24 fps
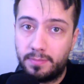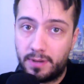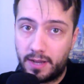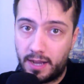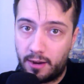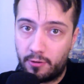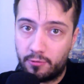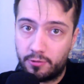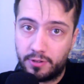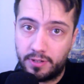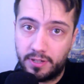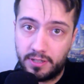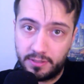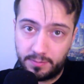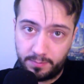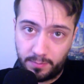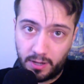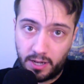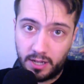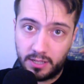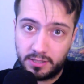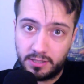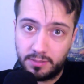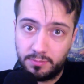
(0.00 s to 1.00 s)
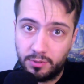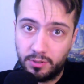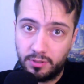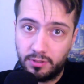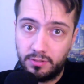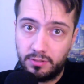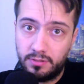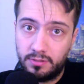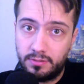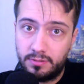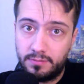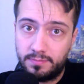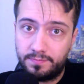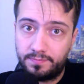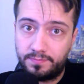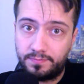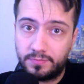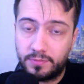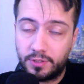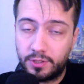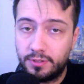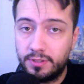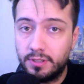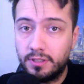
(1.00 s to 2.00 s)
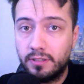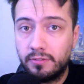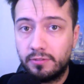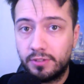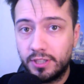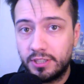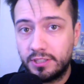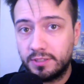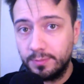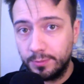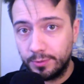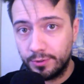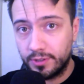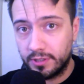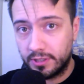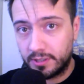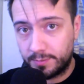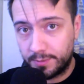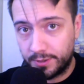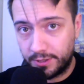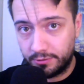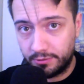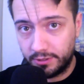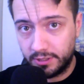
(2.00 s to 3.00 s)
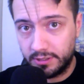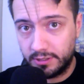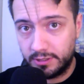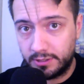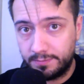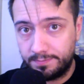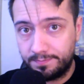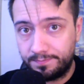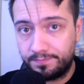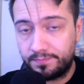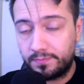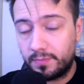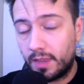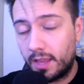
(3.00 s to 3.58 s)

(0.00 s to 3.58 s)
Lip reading: power as possible to deliver a smooth experience.